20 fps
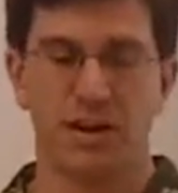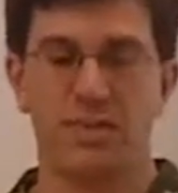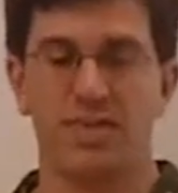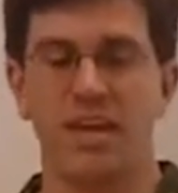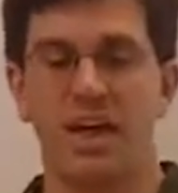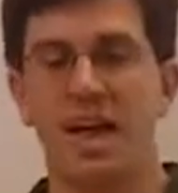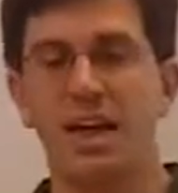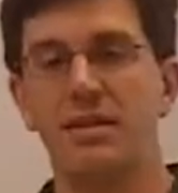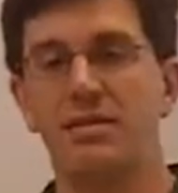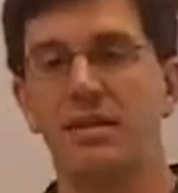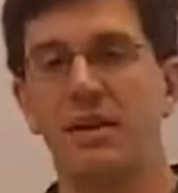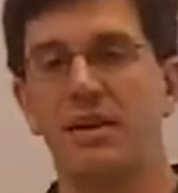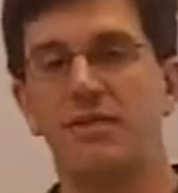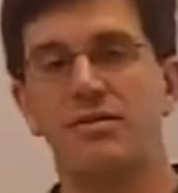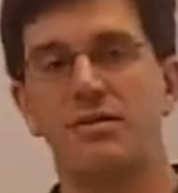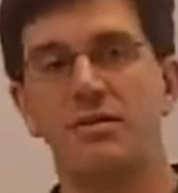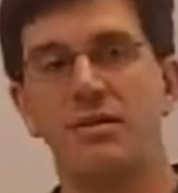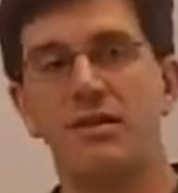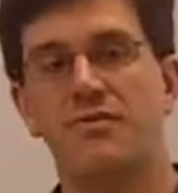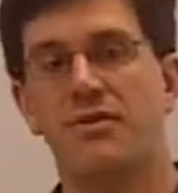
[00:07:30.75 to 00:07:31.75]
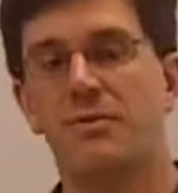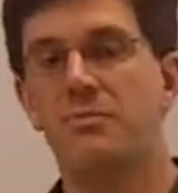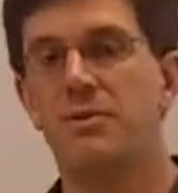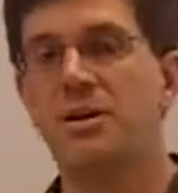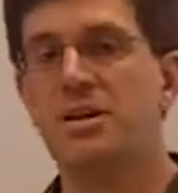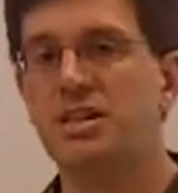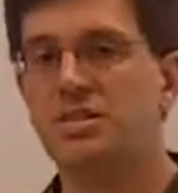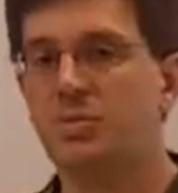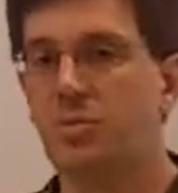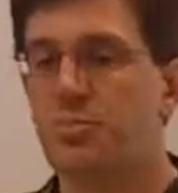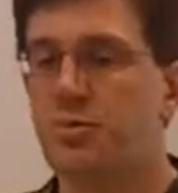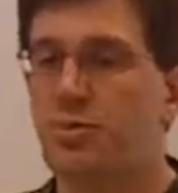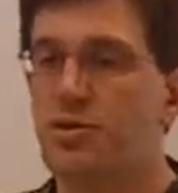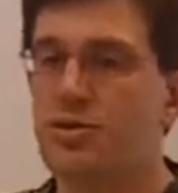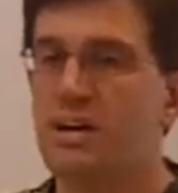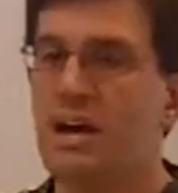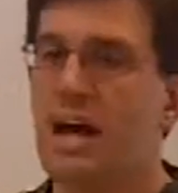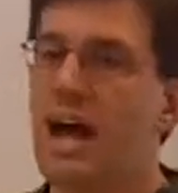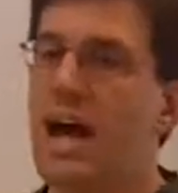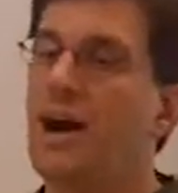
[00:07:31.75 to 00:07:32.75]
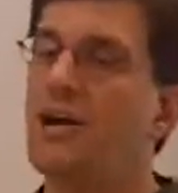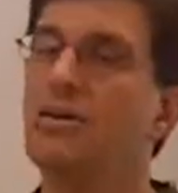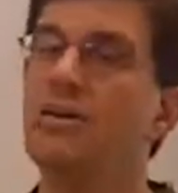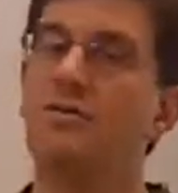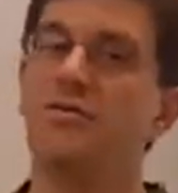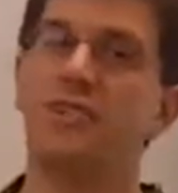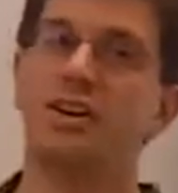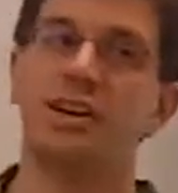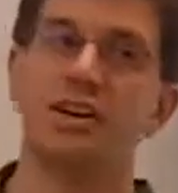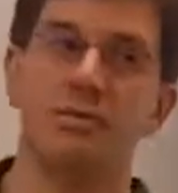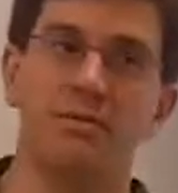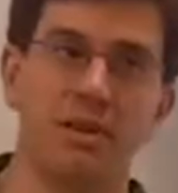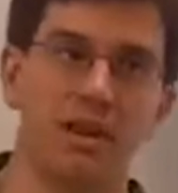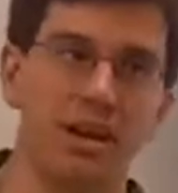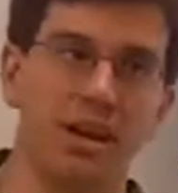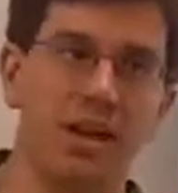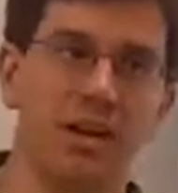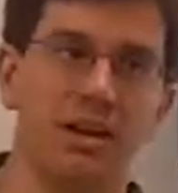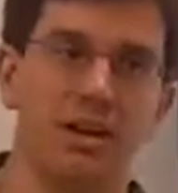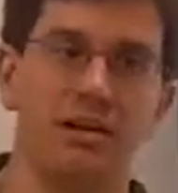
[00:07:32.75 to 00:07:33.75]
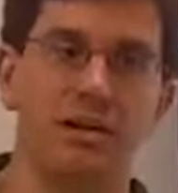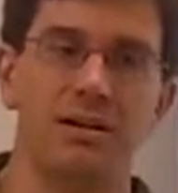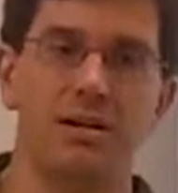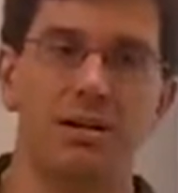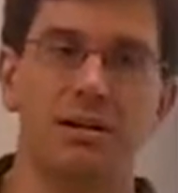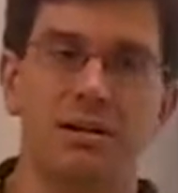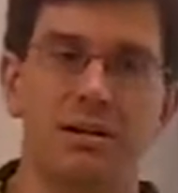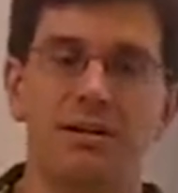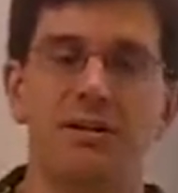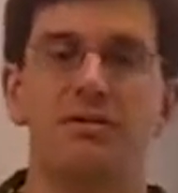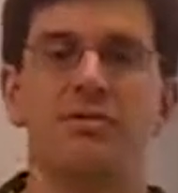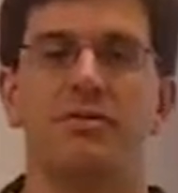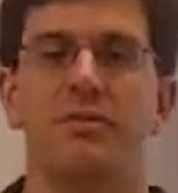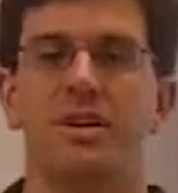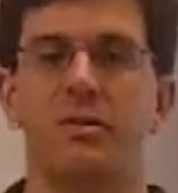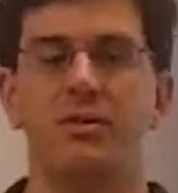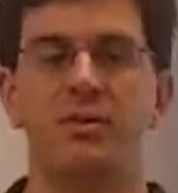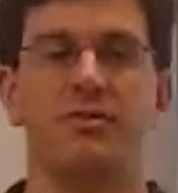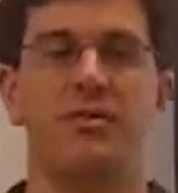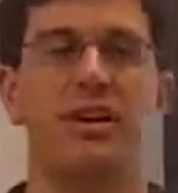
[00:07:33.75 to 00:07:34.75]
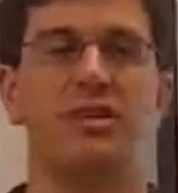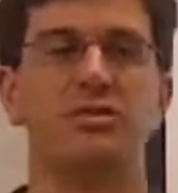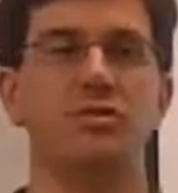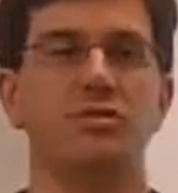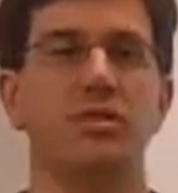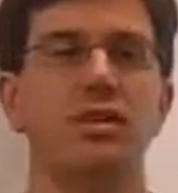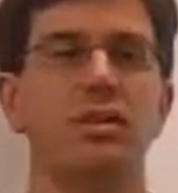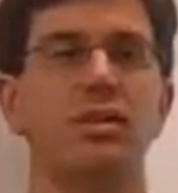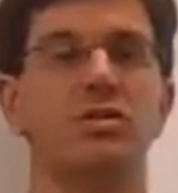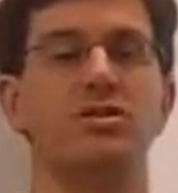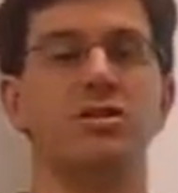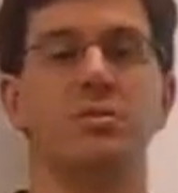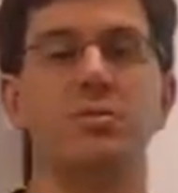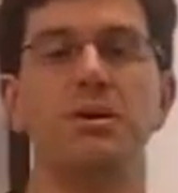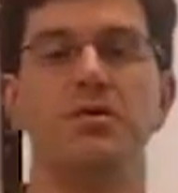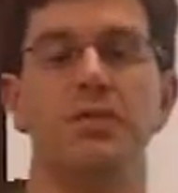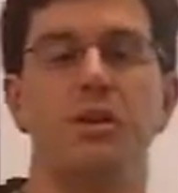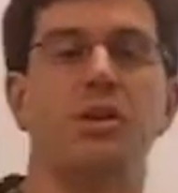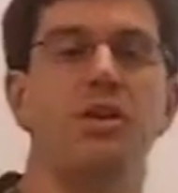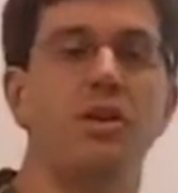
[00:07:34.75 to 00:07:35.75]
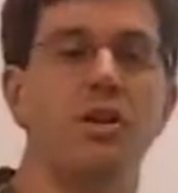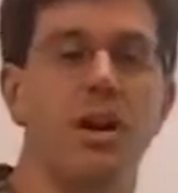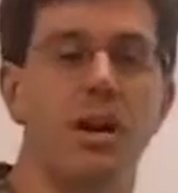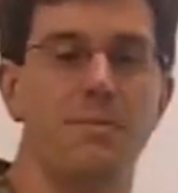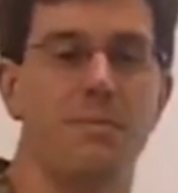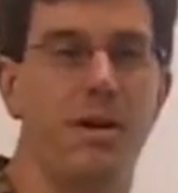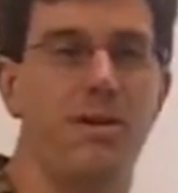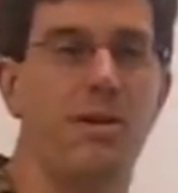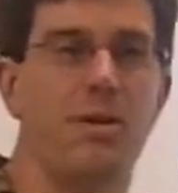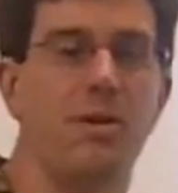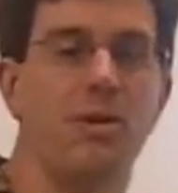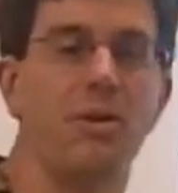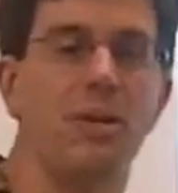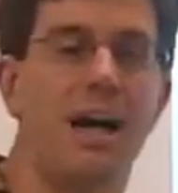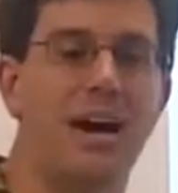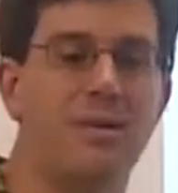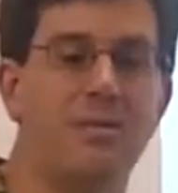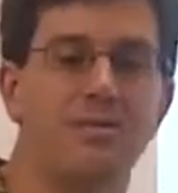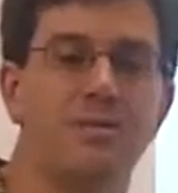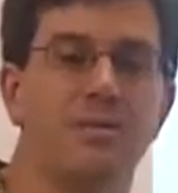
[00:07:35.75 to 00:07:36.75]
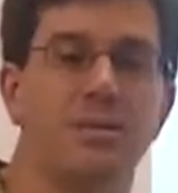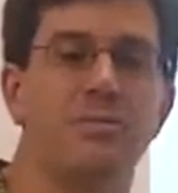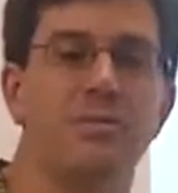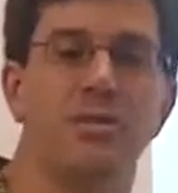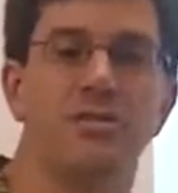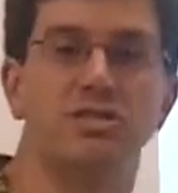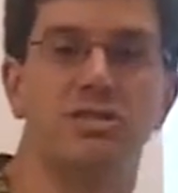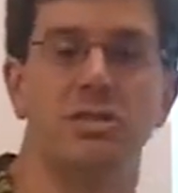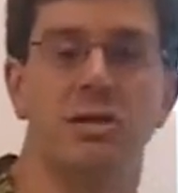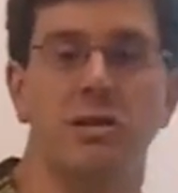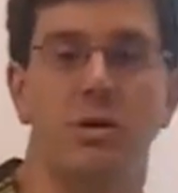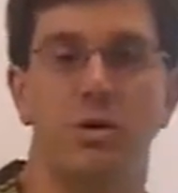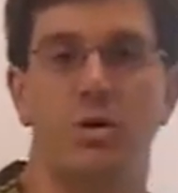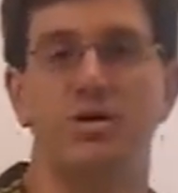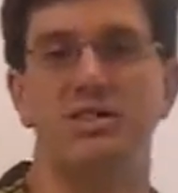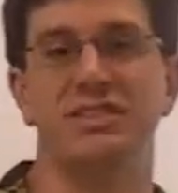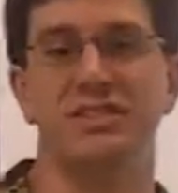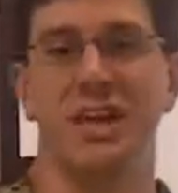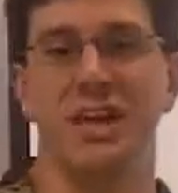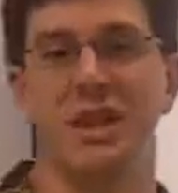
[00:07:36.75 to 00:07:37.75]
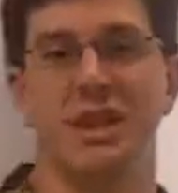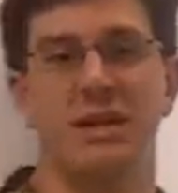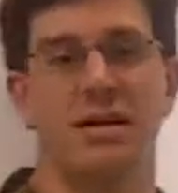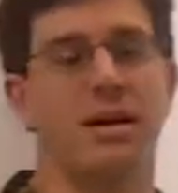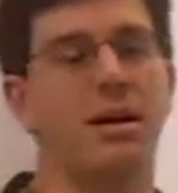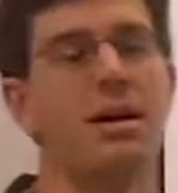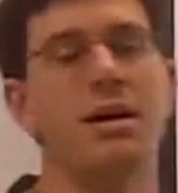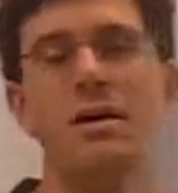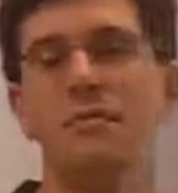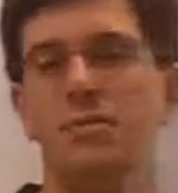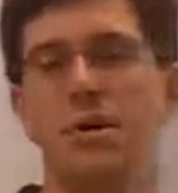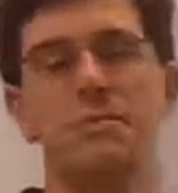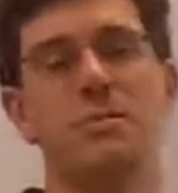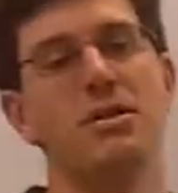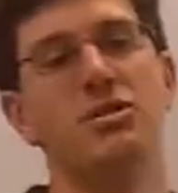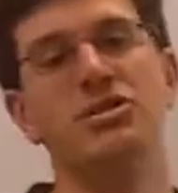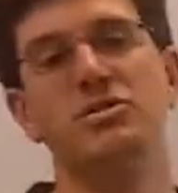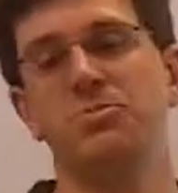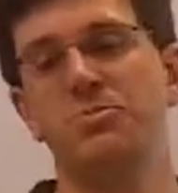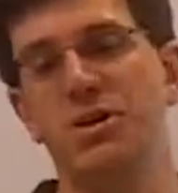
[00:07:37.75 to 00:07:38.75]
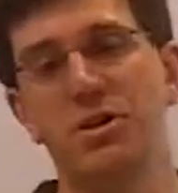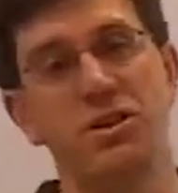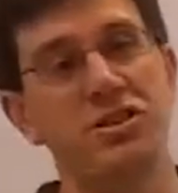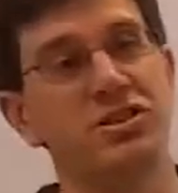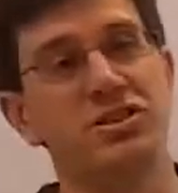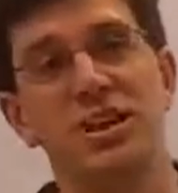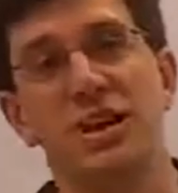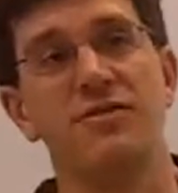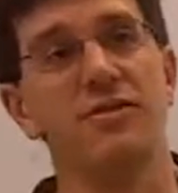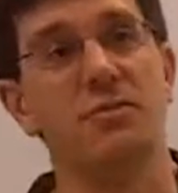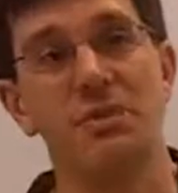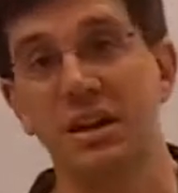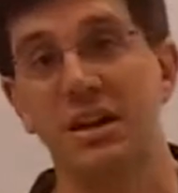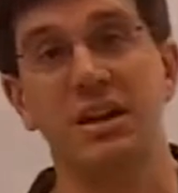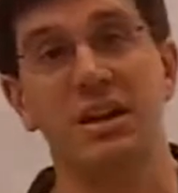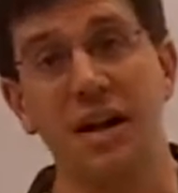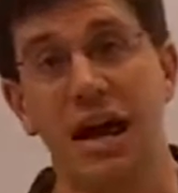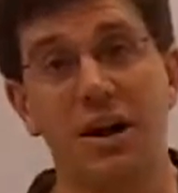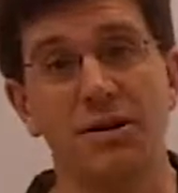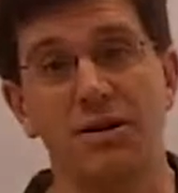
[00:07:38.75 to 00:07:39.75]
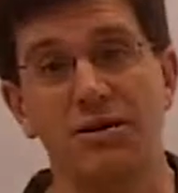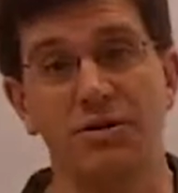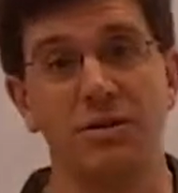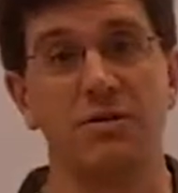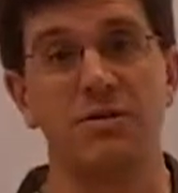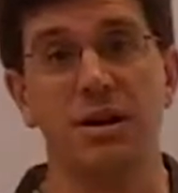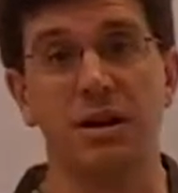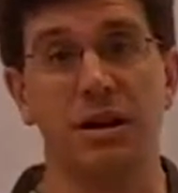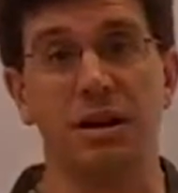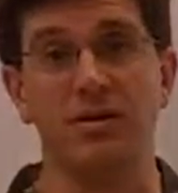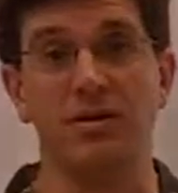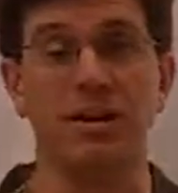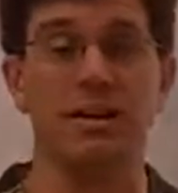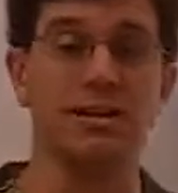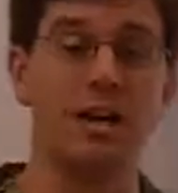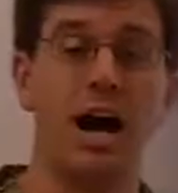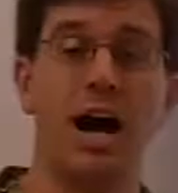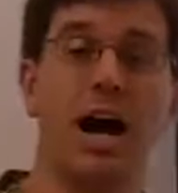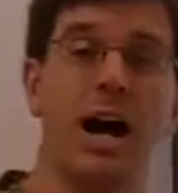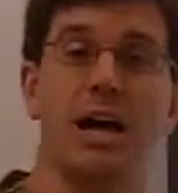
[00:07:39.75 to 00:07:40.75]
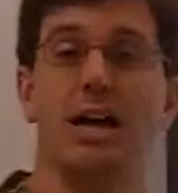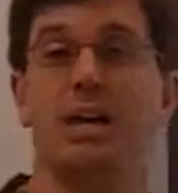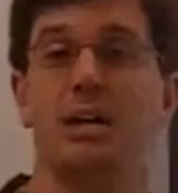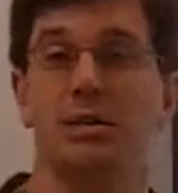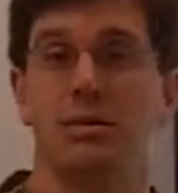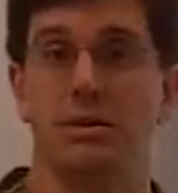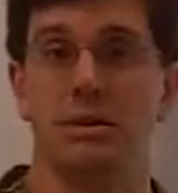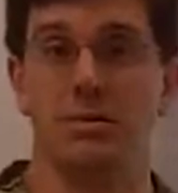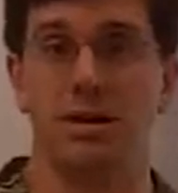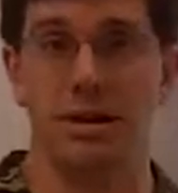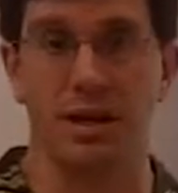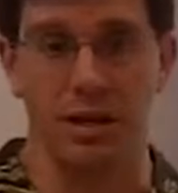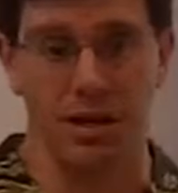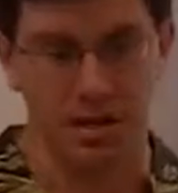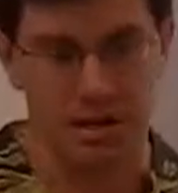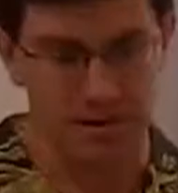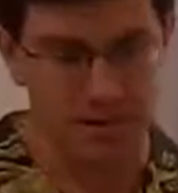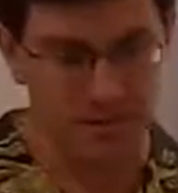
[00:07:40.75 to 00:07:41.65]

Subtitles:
Then, if a bill is reported out of the committee, it will eventually go to be voted on by the whole House or the whole Senate. But most bills never make it out of committee. They die in committee.